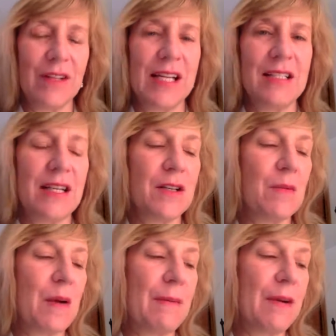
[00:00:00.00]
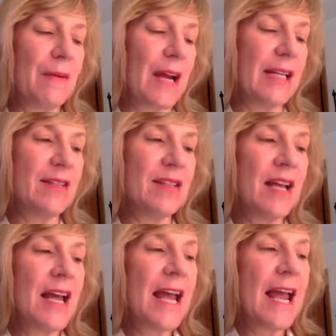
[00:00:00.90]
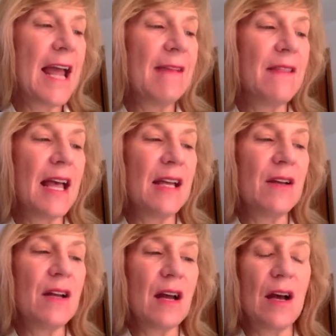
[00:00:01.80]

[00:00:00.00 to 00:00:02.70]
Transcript: land tenure property rights, and then